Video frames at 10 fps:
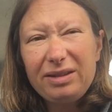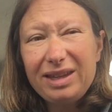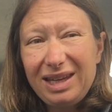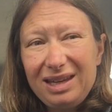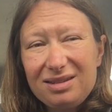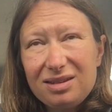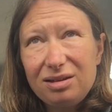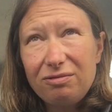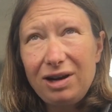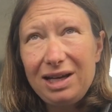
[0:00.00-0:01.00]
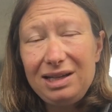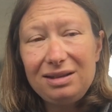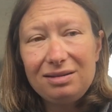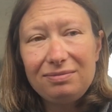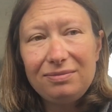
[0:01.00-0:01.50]
think it is going to
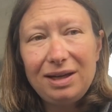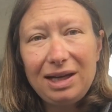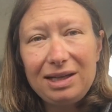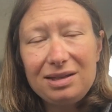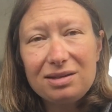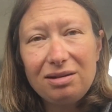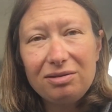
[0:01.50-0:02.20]
rain later.